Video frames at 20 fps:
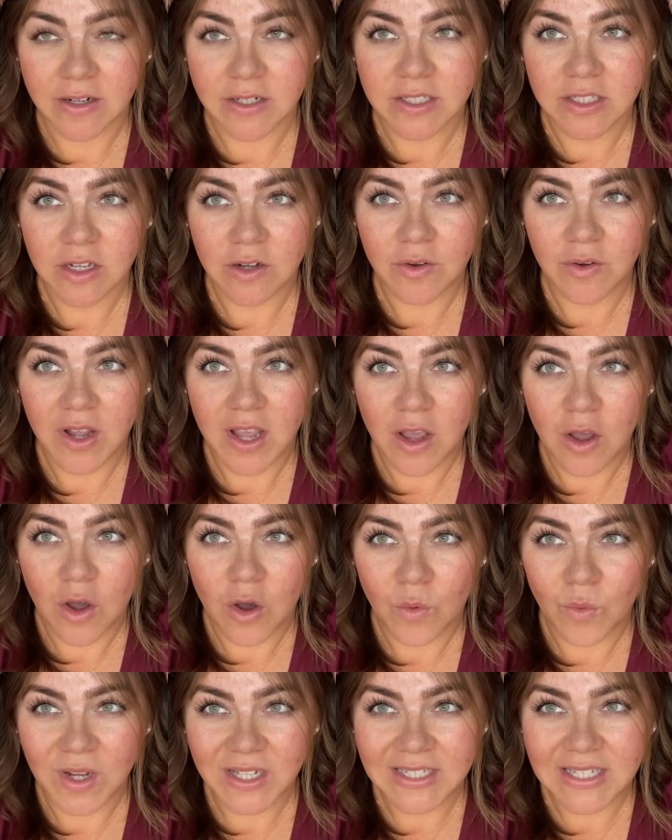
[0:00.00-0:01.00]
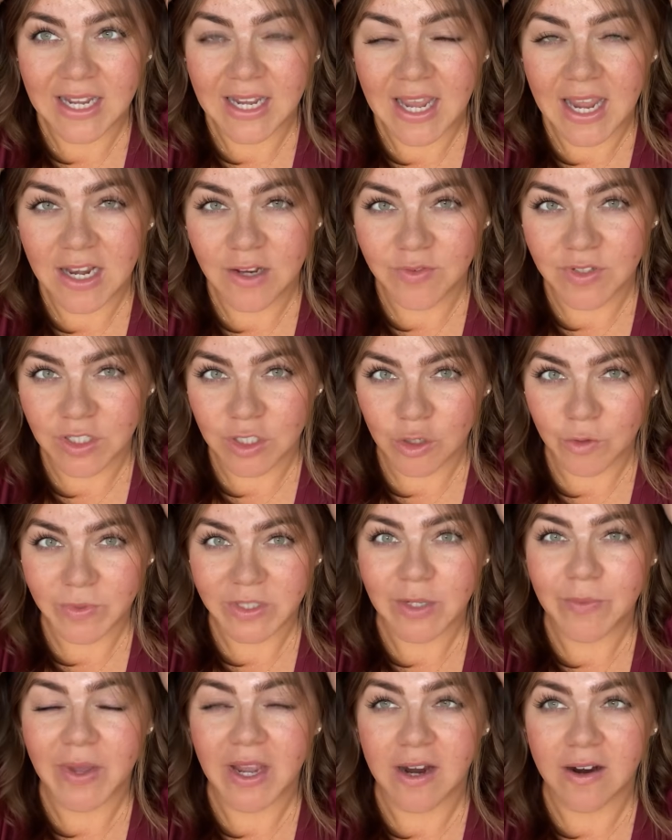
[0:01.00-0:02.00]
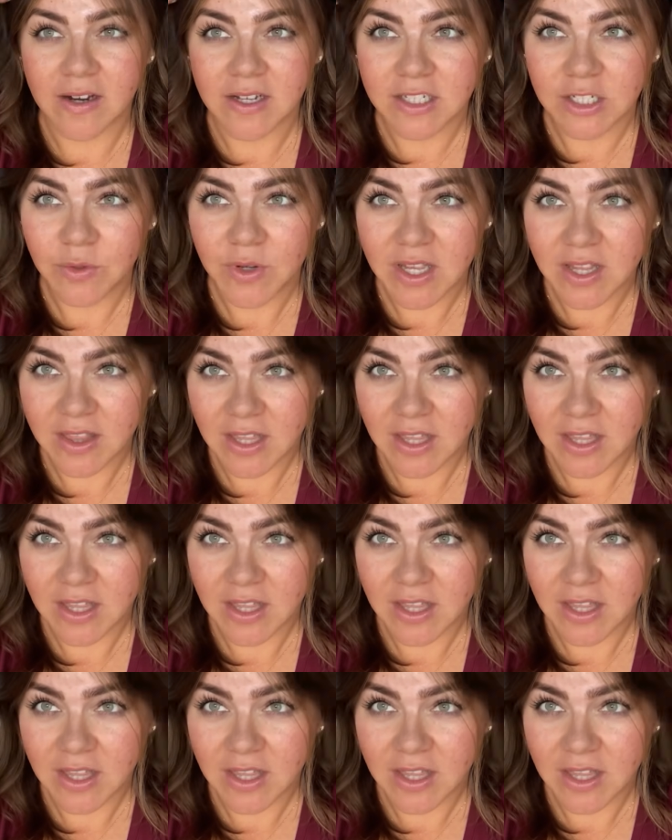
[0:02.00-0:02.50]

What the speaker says: So once I kind of scoop some hair into it,